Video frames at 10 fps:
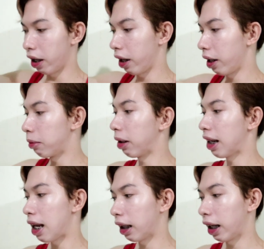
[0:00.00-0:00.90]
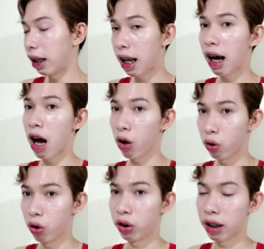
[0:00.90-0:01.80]
And maglalagay lang
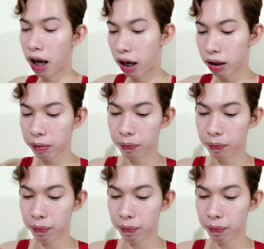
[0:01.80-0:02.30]
ako ng